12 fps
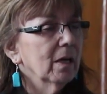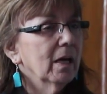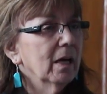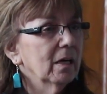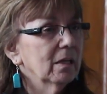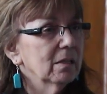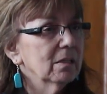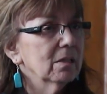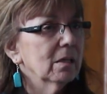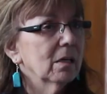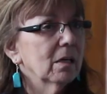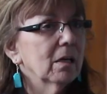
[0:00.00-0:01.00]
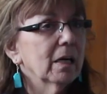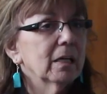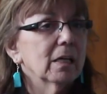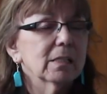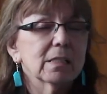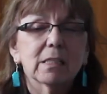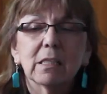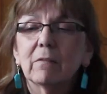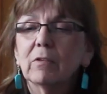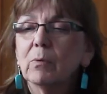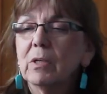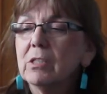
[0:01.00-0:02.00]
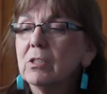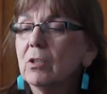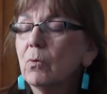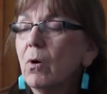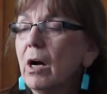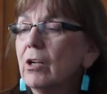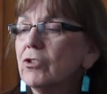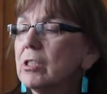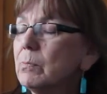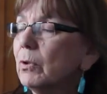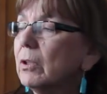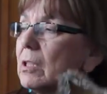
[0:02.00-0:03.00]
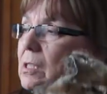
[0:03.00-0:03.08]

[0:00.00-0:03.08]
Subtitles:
And I says, and every once in a while, just put